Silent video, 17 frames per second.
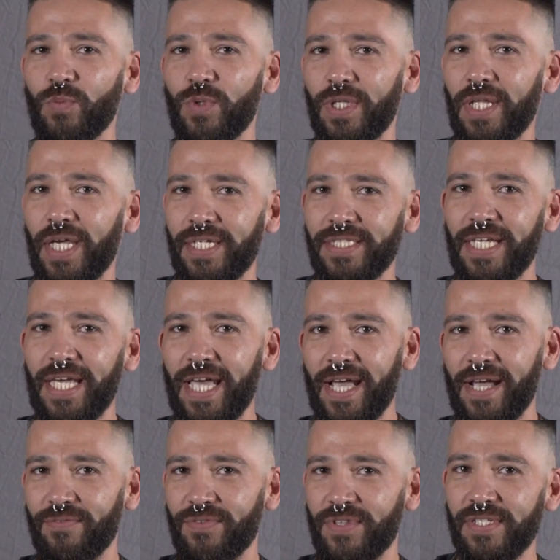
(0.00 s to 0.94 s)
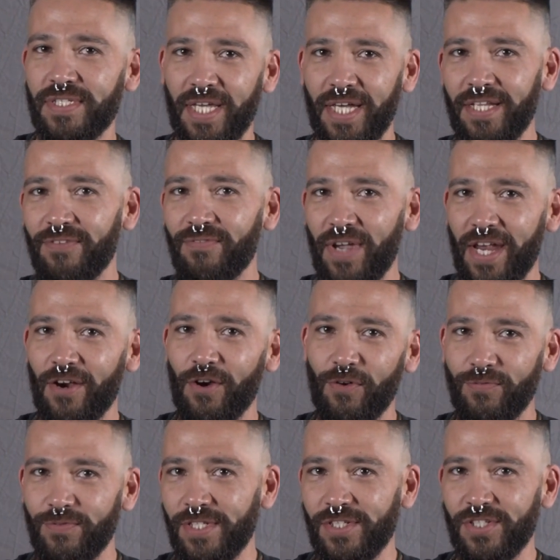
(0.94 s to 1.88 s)
We like to have this kind of air
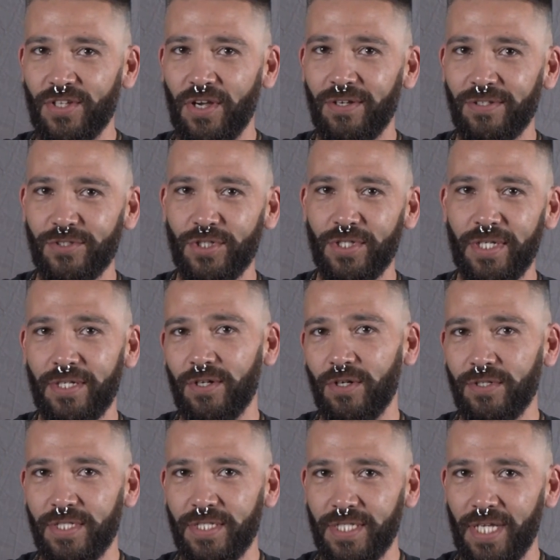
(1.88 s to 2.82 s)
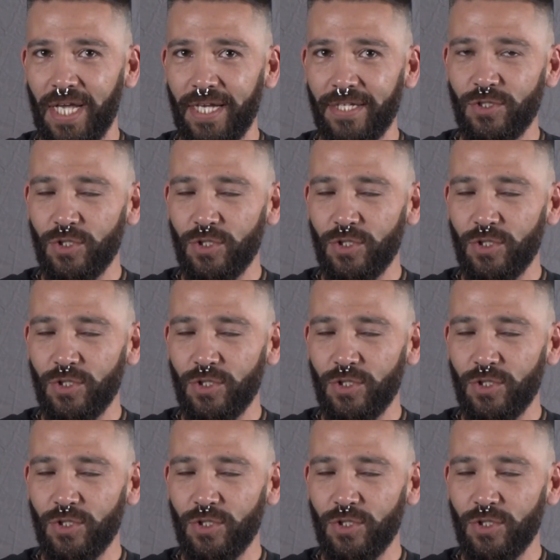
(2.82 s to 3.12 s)
of nostalgia in our design.